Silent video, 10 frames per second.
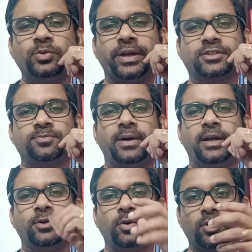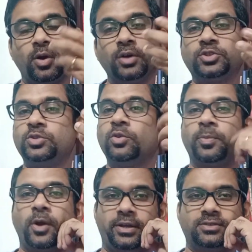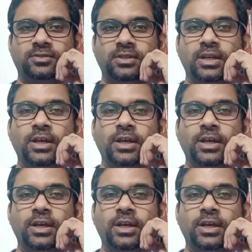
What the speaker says: to expand or launch new products.